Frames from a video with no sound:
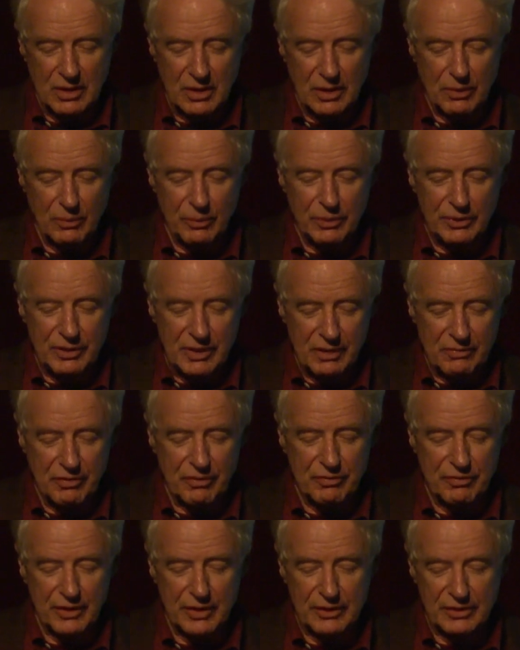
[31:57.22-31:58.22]
would never
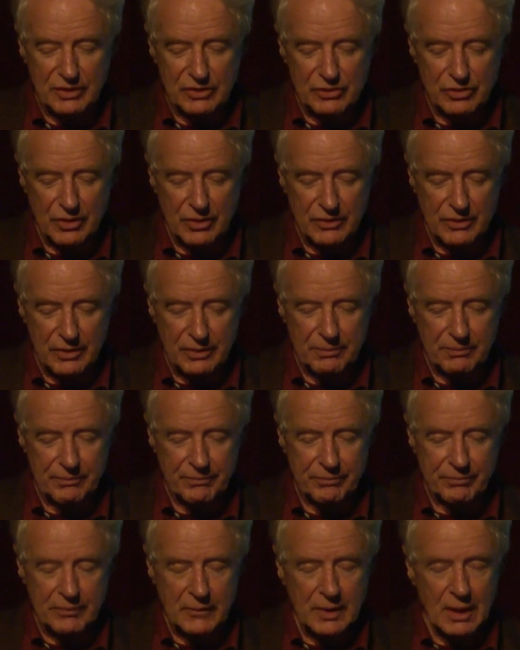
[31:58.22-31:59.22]
fight each other.
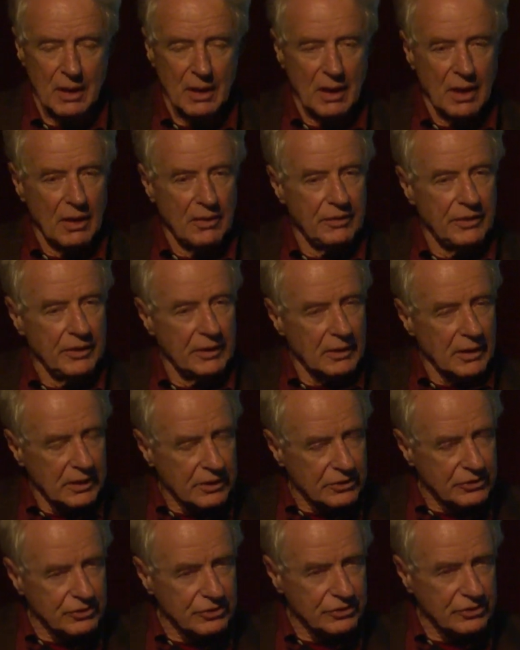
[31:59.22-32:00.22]
The
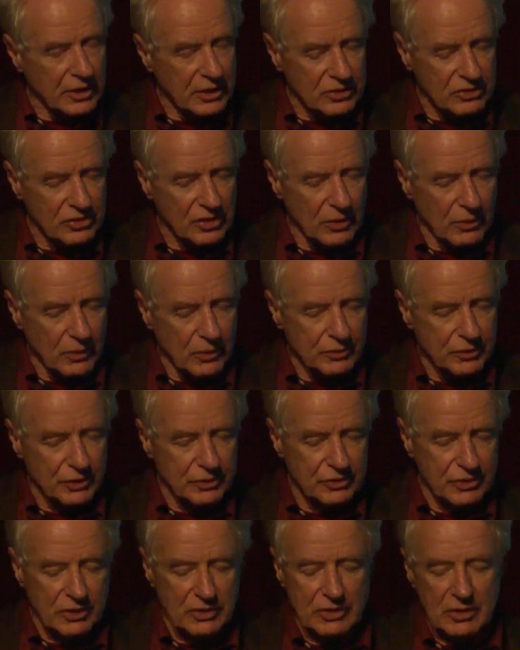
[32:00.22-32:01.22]
United States, however,
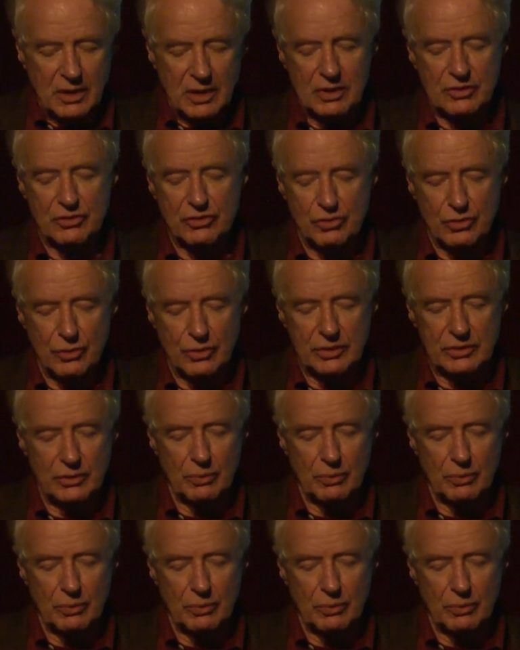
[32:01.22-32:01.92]
did not join